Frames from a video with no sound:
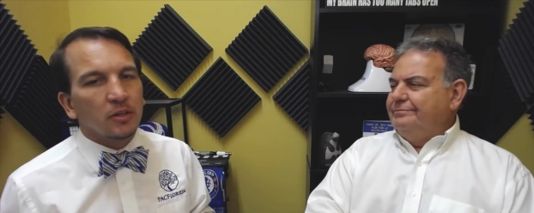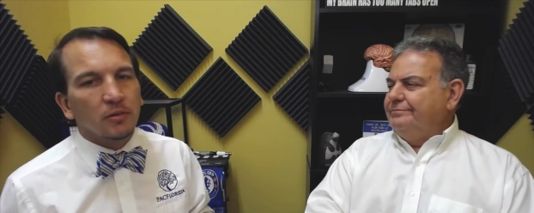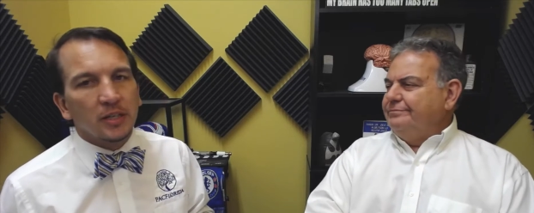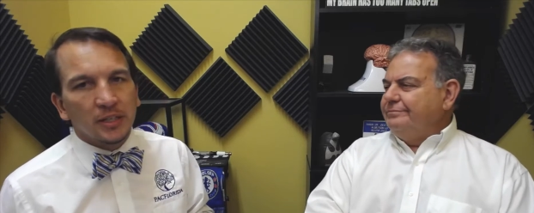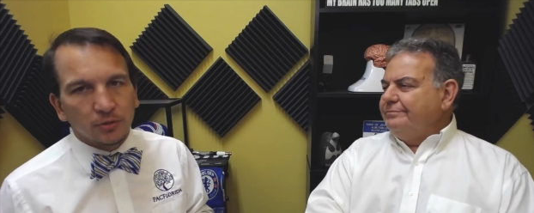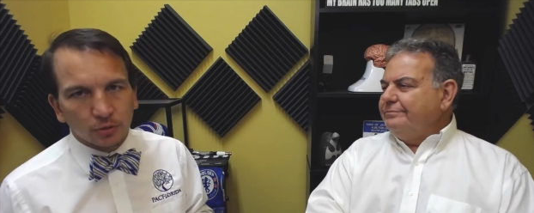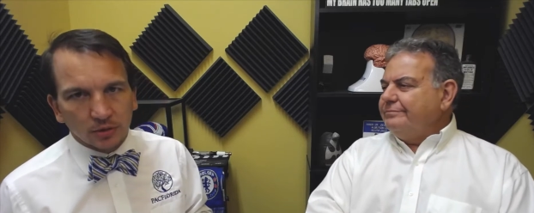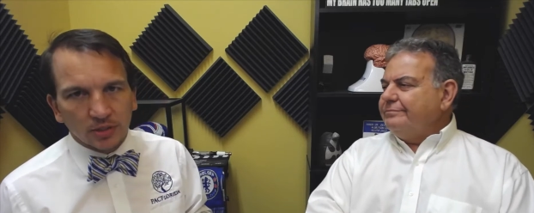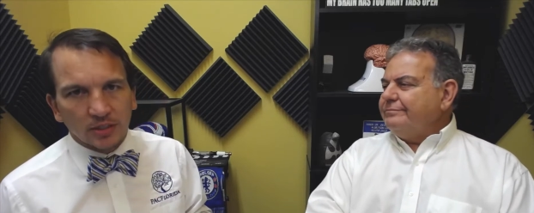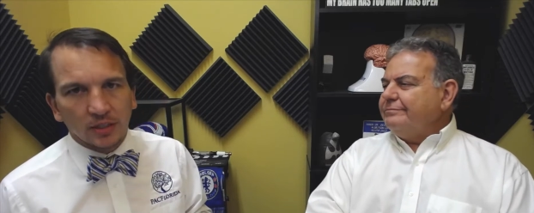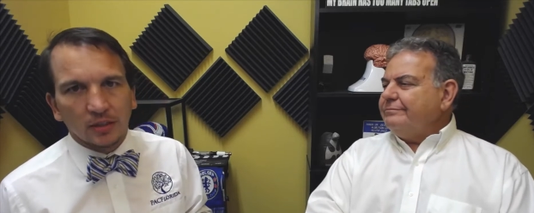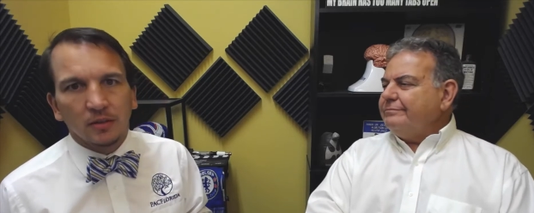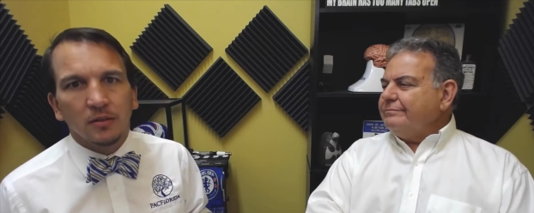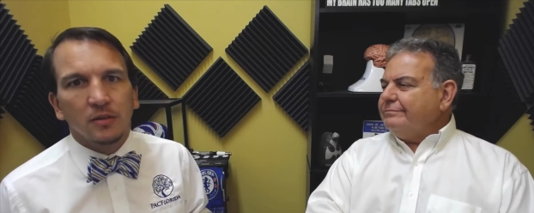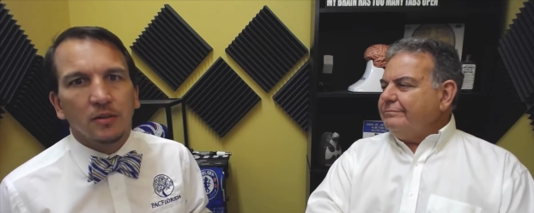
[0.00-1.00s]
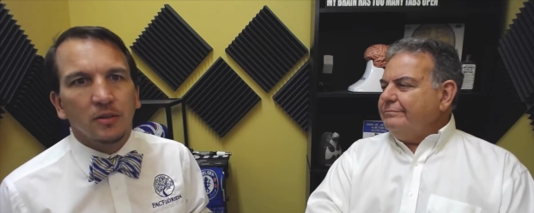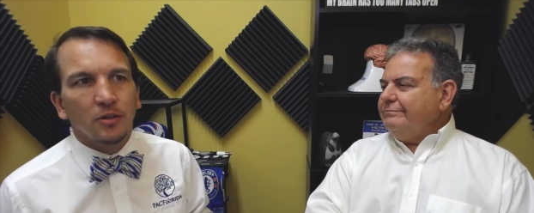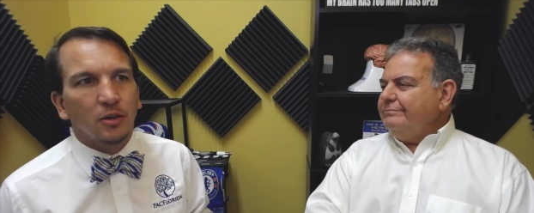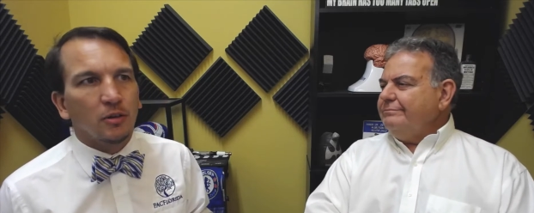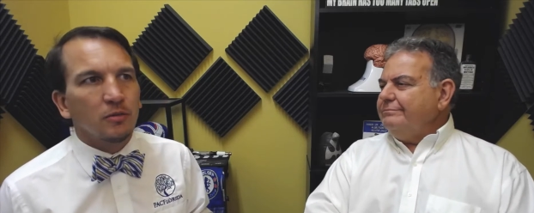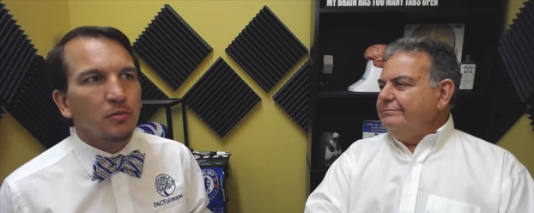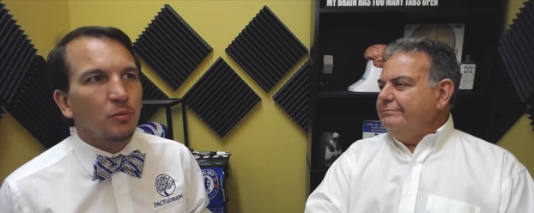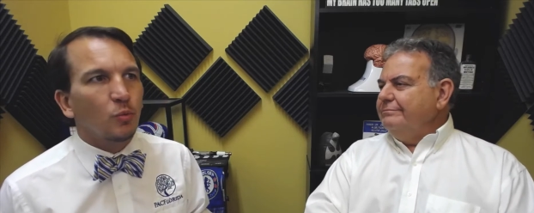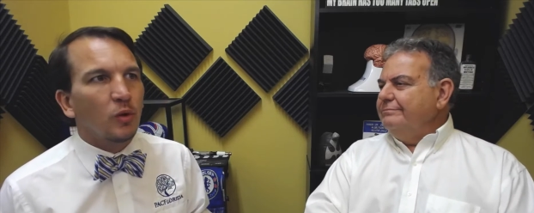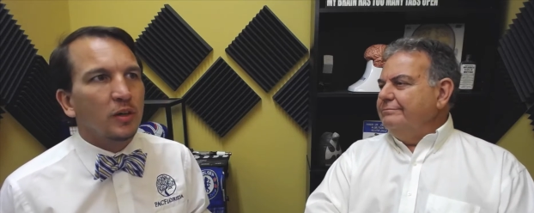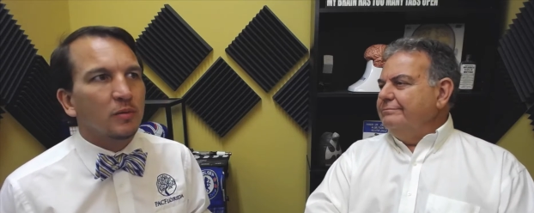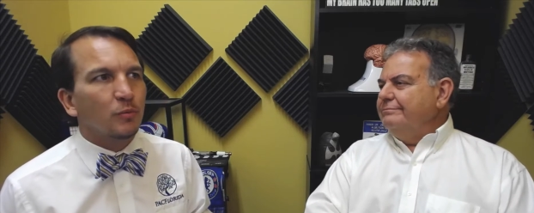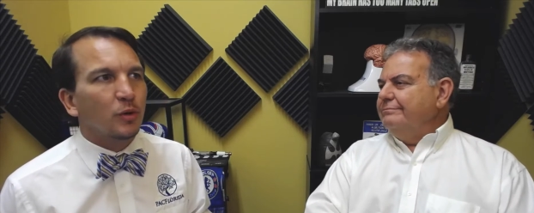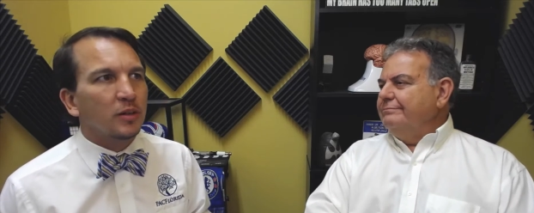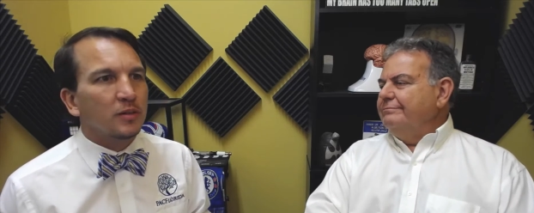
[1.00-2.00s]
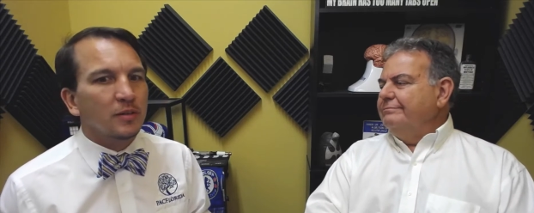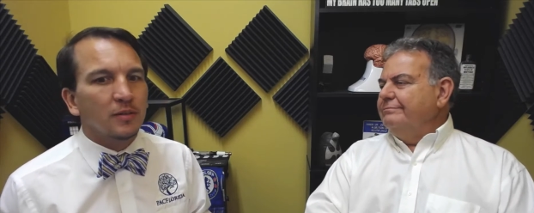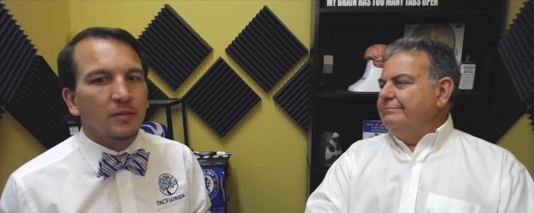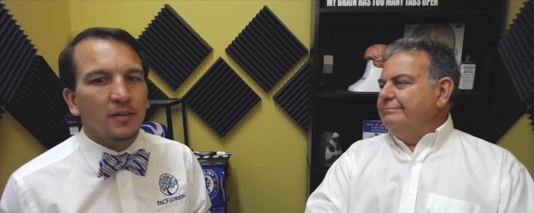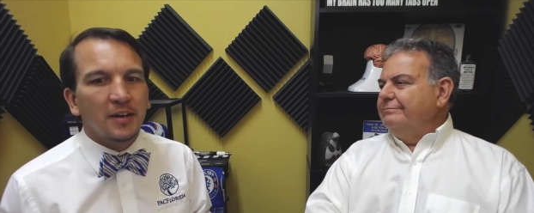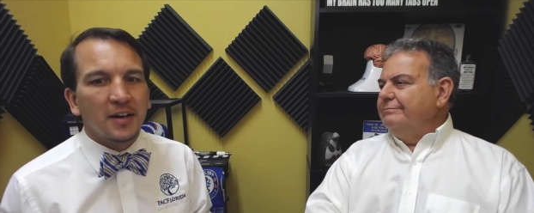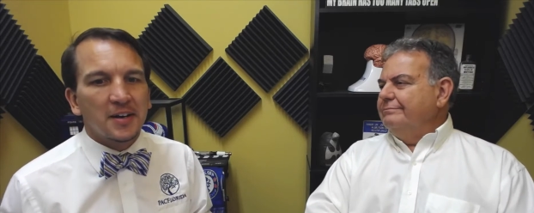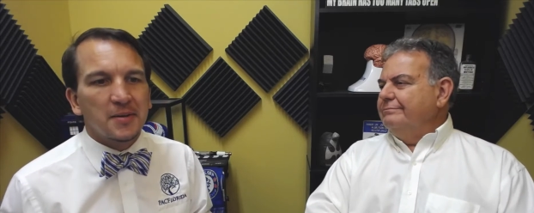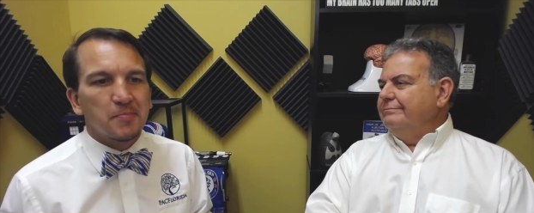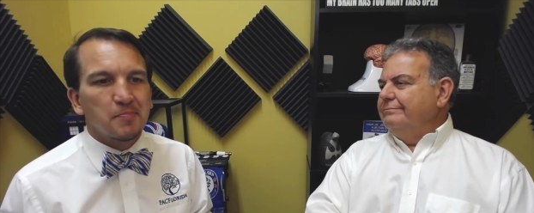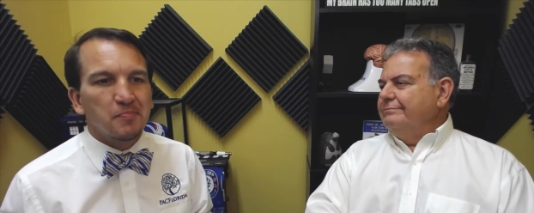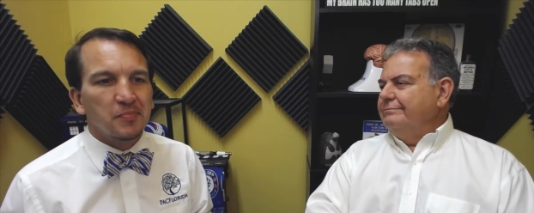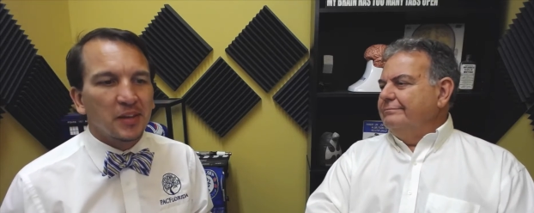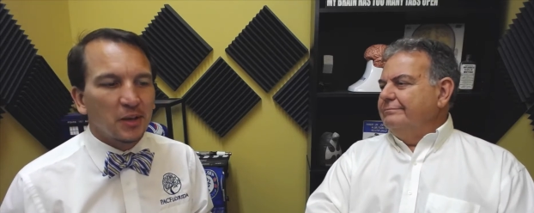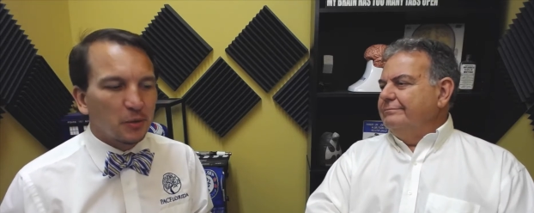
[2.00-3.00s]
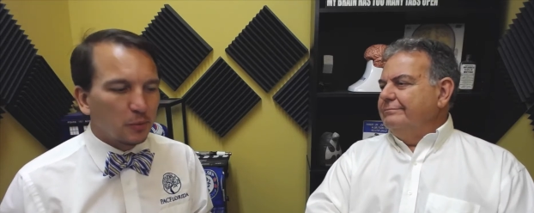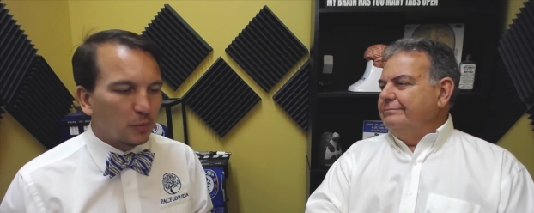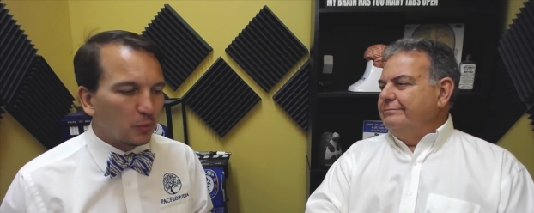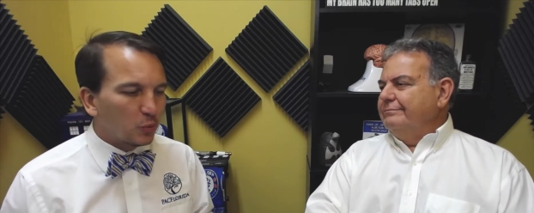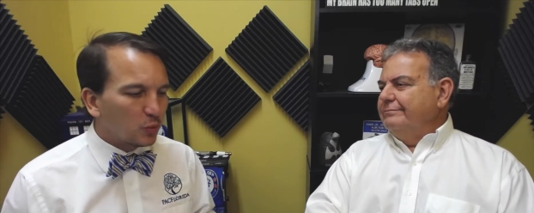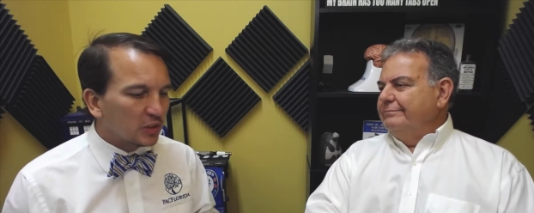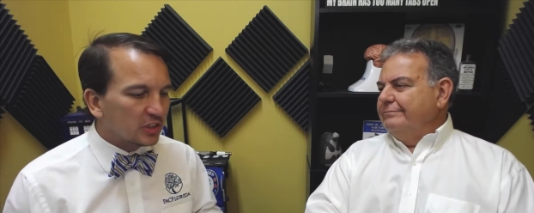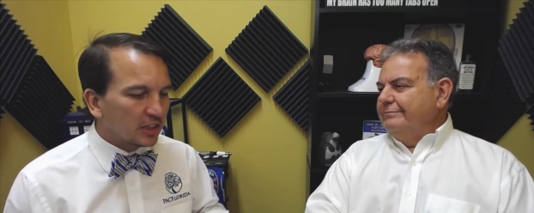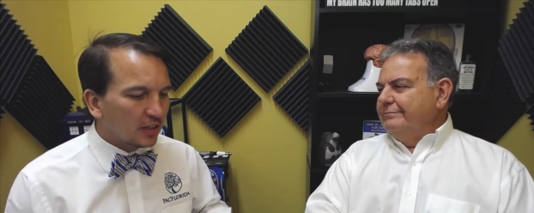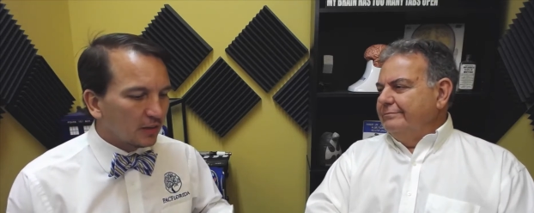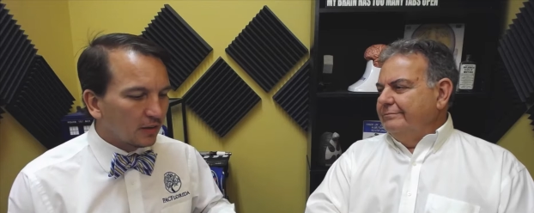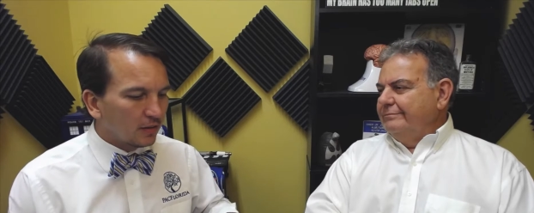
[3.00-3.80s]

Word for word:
Speaker 1: interesting. You know, which,